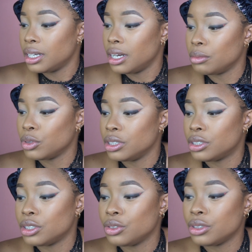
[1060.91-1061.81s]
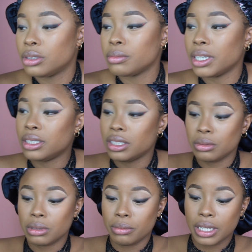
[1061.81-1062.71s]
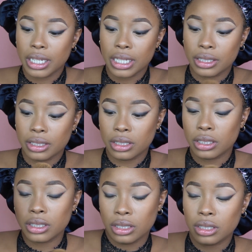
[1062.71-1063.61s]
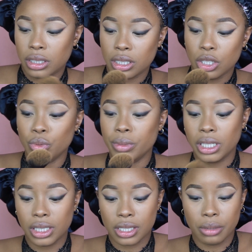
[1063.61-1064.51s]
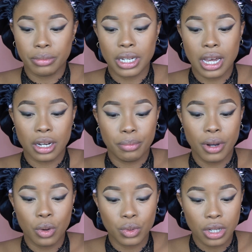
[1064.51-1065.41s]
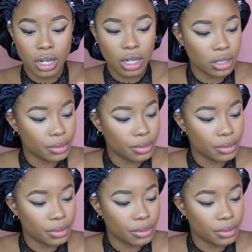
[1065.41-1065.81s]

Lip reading: I'm going to use my Dermablend Illuminating Banana Powder